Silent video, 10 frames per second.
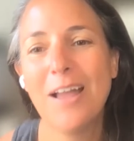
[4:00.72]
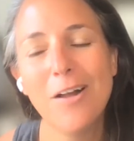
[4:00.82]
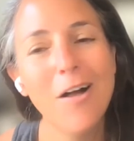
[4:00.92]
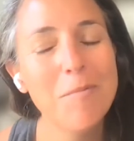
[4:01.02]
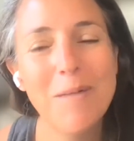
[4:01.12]
I
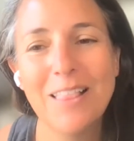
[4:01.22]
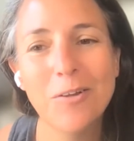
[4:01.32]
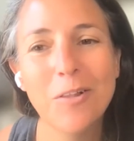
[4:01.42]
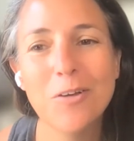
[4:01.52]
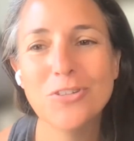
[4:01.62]
call it my
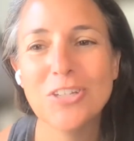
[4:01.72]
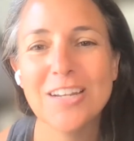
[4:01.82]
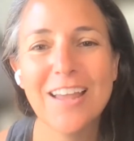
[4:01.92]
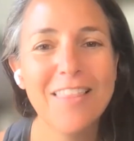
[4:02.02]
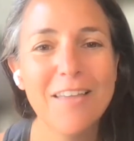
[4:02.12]
little
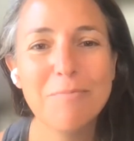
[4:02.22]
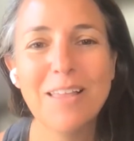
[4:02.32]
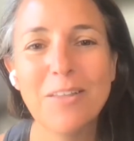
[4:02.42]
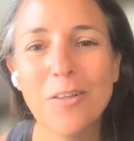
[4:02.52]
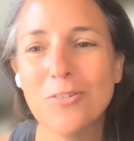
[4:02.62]
ocean. I love
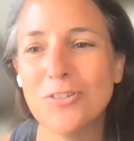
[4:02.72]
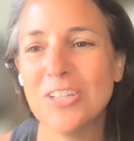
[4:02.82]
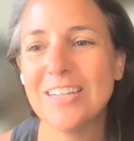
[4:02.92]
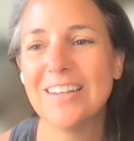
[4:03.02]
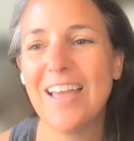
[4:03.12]
my little
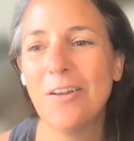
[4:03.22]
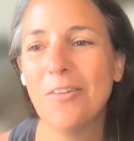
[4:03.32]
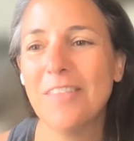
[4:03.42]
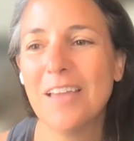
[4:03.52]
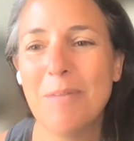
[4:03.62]
ocean. I
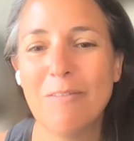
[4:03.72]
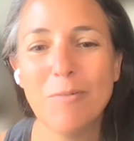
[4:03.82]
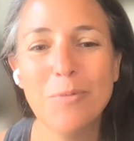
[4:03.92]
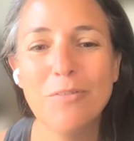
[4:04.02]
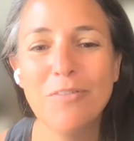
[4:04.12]
don't think I'm
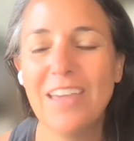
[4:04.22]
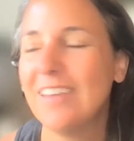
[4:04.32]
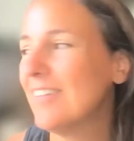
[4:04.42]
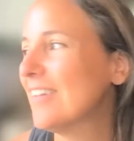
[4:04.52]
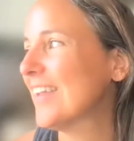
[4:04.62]
ever
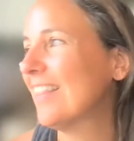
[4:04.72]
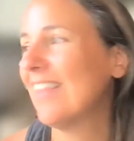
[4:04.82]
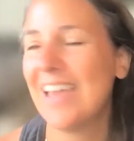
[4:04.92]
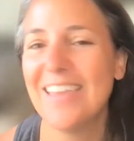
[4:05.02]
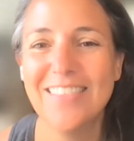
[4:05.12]
moving because I
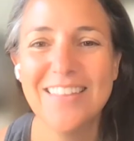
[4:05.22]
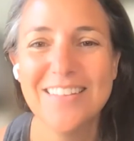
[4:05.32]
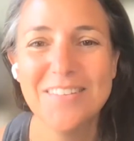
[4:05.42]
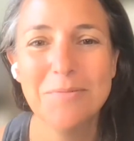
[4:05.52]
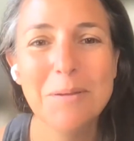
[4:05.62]
like
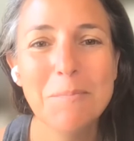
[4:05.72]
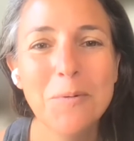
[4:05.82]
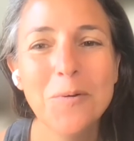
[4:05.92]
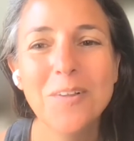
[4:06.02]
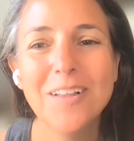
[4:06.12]
this swimming
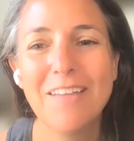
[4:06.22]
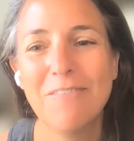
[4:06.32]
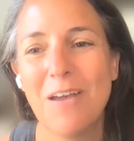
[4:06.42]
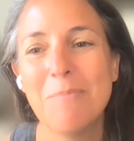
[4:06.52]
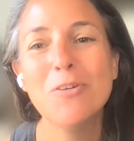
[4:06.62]
pool.
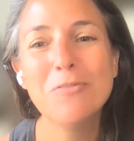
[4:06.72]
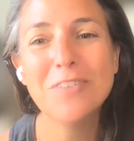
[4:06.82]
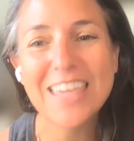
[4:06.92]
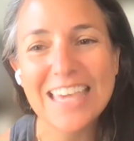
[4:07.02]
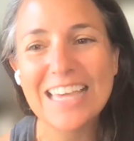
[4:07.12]
If I
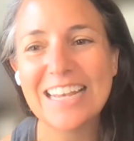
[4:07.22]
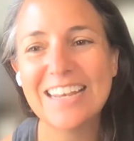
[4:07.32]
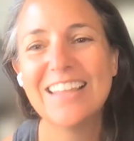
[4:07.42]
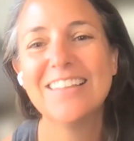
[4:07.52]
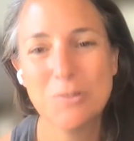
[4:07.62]
move
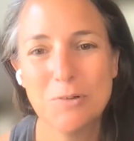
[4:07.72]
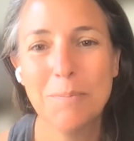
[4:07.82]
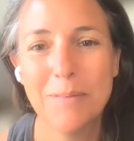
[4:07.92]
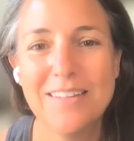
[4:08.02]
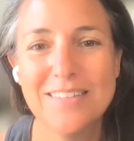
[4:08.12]
again, it's to a
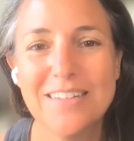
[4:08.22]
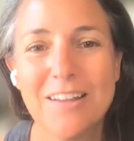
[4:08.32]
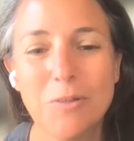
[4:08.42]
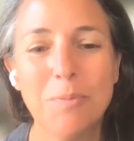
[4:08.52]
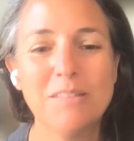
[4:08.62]
place,
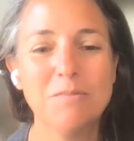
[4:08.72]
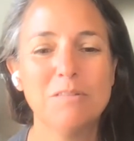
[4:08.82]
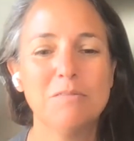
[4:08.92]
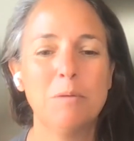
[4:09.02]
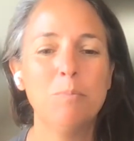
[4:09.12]
another place,
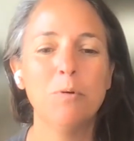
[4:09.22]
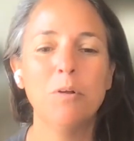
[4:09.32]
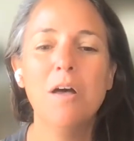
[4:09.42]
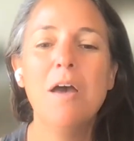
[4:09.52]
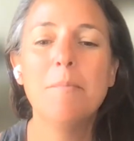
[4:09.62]
the swimming
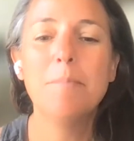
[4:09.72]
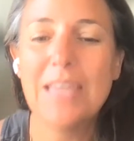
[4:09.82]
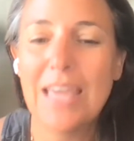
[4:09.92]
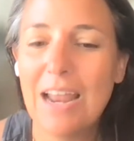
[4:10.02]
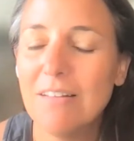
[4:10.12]
pool.
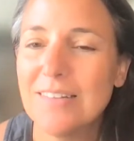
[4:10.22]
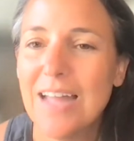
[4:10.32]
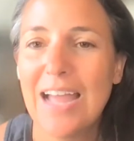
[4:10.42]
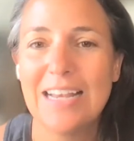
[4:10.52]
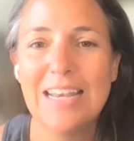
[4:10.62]
But get
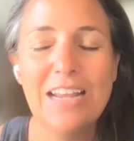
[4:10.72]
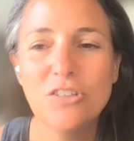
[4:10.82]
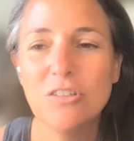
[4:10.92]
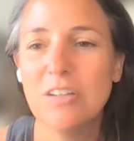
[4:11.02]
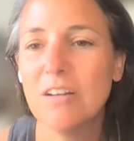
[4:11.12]
outside.
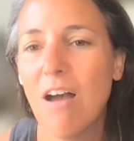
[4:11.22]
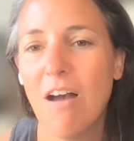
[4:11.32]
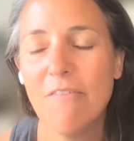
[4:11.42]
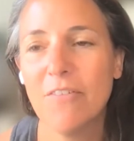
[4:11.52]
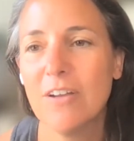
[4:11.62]
Nature can
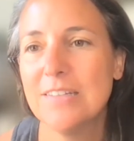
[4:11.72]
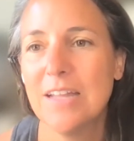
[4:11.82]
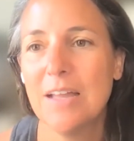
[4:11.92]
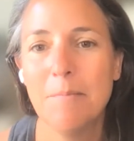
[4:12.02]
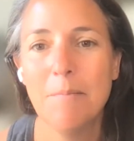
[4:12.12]
offer us
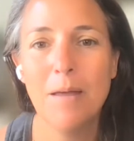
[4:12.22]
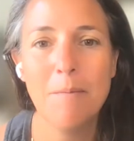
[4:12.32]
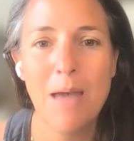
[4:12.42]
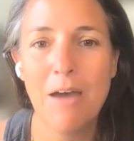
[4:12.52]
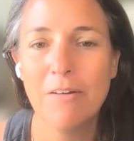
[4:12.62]
a
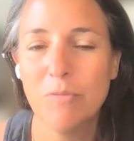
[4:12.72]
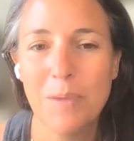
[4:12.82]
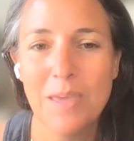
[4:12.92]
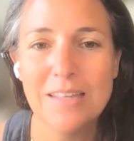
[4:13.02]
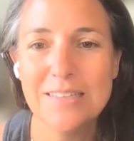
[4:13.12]
amount of
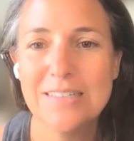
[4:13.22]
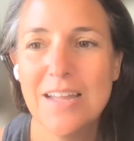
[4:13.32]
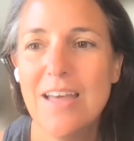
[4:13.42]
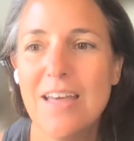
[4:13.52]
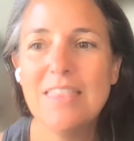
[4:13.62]
peace
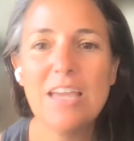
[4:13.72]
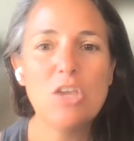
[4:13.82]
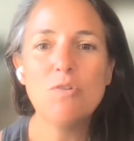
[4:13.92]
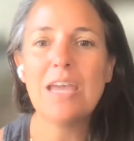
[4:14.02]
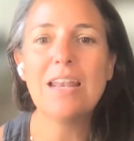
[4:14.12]
that
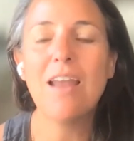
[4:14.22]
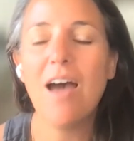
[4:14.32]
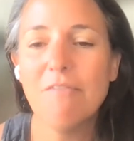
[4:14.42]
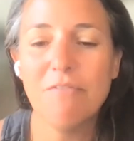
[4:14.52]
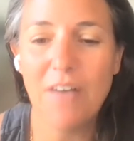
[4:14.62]
you
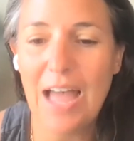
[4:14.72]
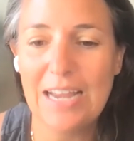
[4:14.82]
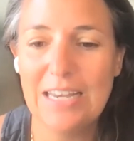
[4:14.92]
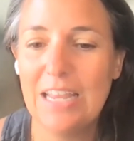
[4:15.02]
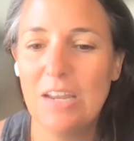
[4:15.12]
cannot
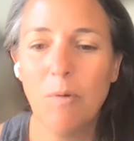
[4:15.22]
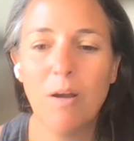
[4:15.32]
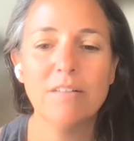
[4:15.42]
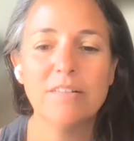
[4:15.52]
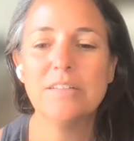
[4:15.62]
find
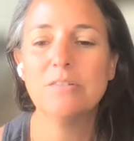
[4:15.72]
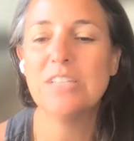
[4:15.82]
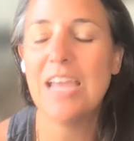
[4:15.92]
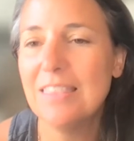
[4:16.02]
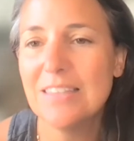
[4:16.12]
anywhere else. So
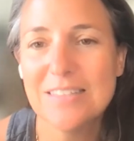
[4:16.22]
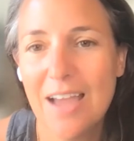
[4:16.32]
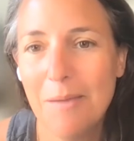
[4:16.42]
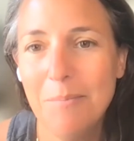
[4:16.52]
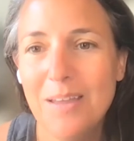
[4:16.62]
take the
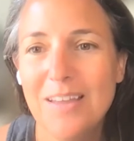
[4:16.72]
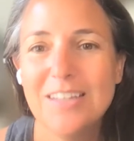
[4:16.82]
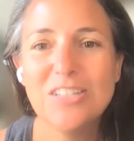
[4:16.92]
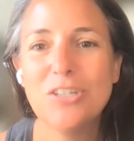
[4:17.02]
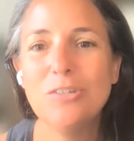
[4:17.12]
time
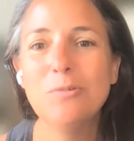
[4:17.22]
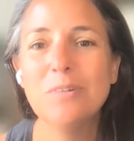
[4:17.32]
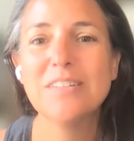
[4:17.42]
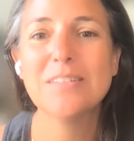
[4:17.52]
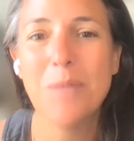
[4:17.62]

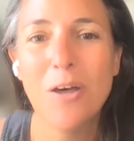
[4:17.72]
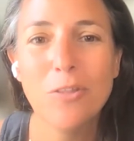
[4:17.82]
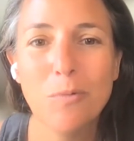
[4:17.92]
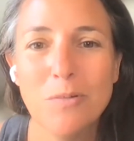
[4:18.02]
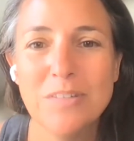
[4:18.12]
to smell
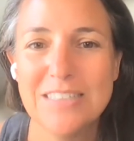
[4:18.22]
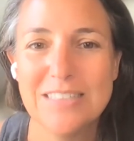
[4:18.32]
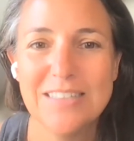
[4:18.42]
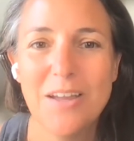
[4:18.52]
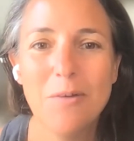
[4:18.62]
the
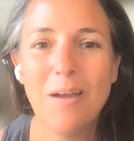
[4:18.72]
roses.